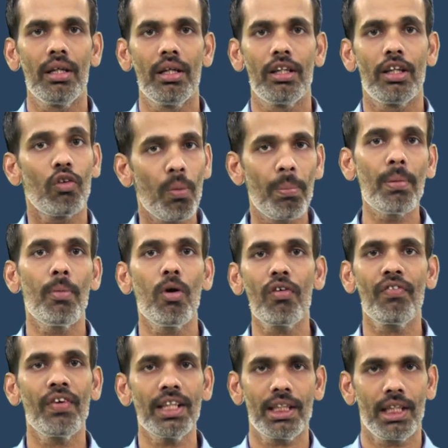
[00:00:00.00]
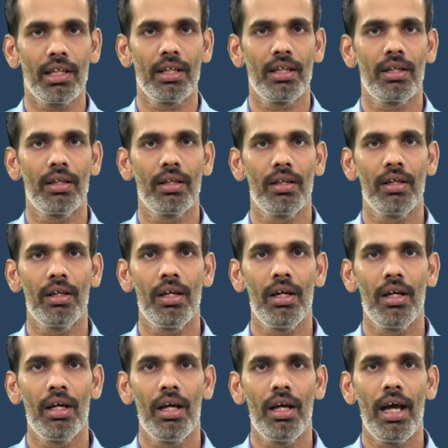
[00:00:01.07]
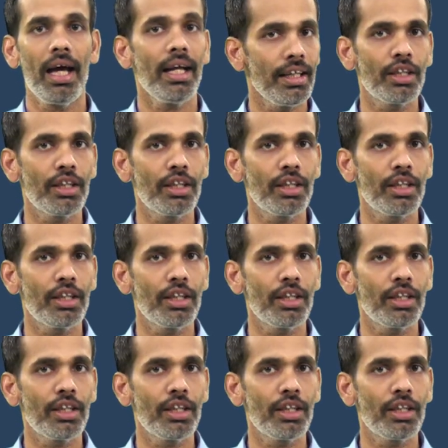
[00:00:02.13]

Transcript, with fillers: there will be more friction and